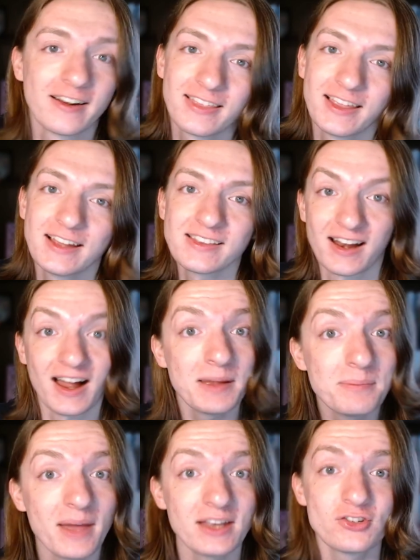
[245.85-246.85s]
thing that I
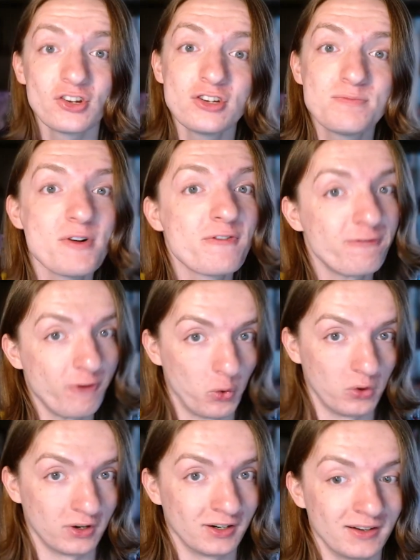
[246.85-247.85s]
mentioned
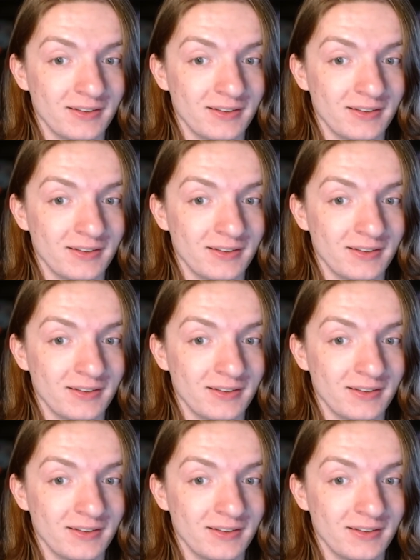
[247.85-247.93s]
before.